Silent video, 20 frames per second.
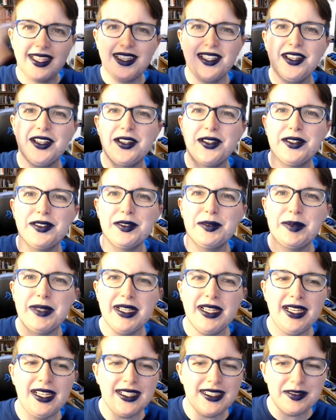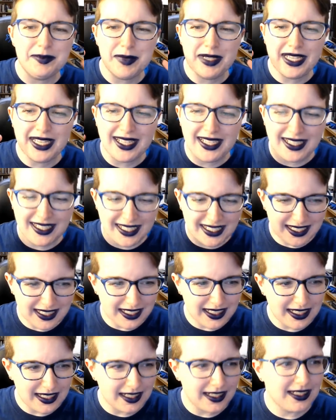Hello everybody, it's me,
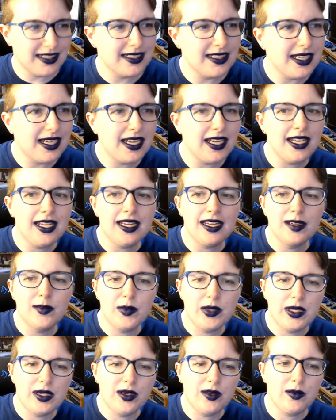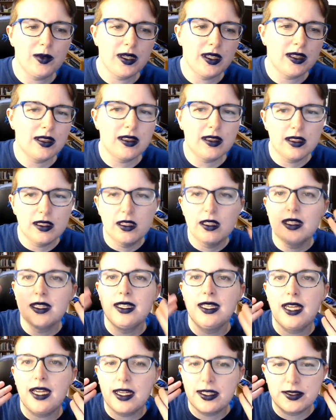Nikki, and today I'm here with,
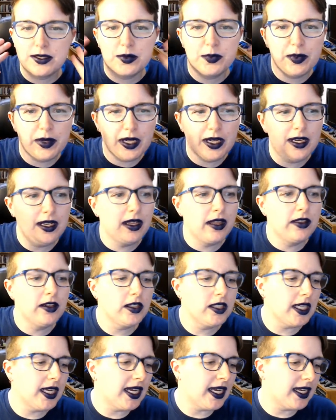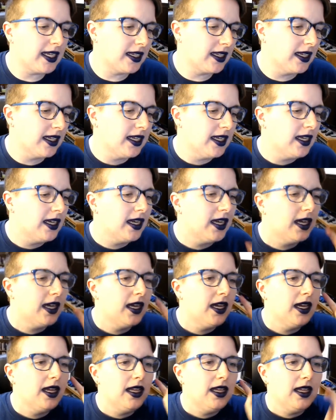gasp, another tag.
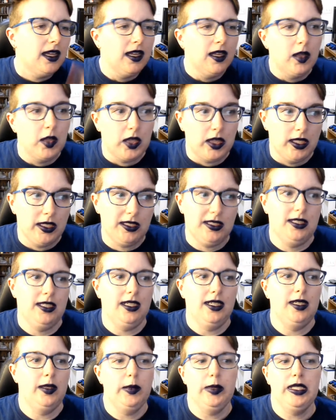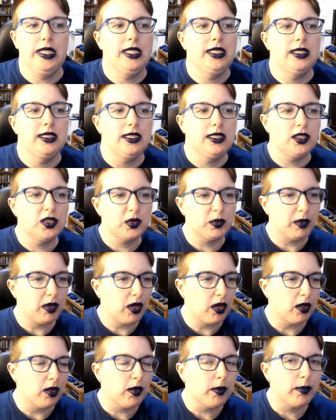This time it is the
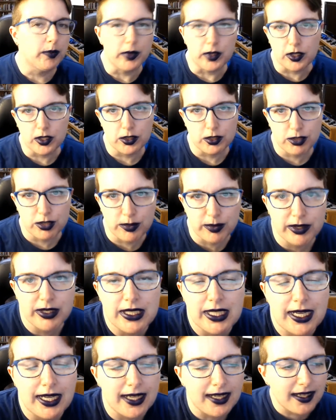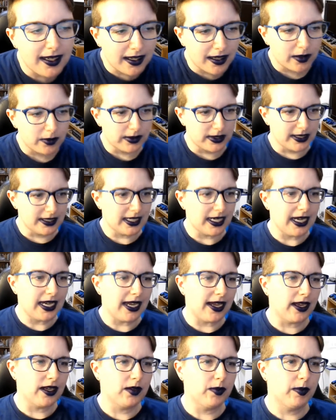small booktuber tag. I was
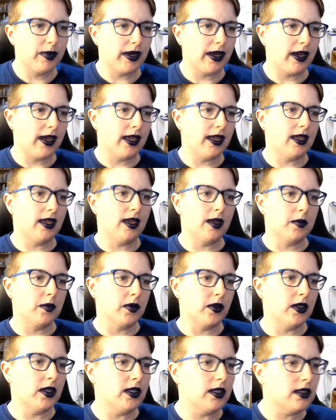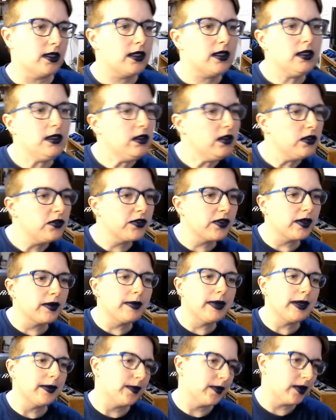tagged by Amrita from
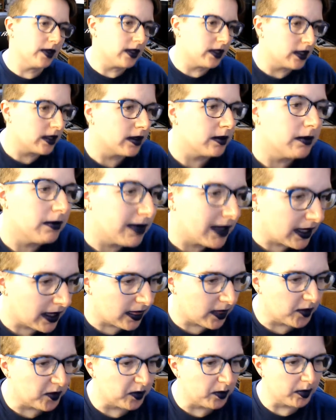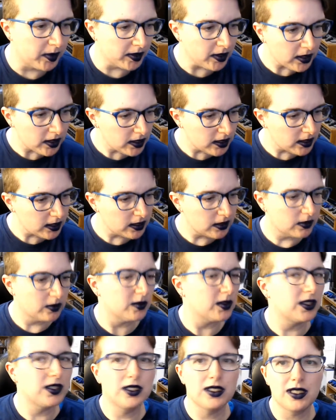Amrita by the Book,
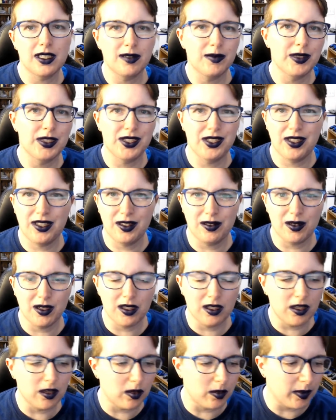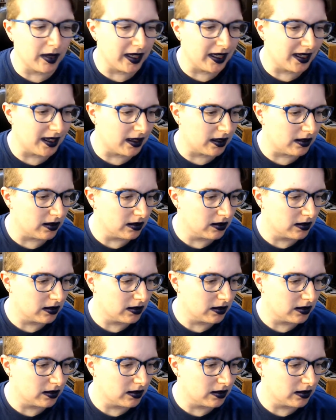which I'm sure you all know by now.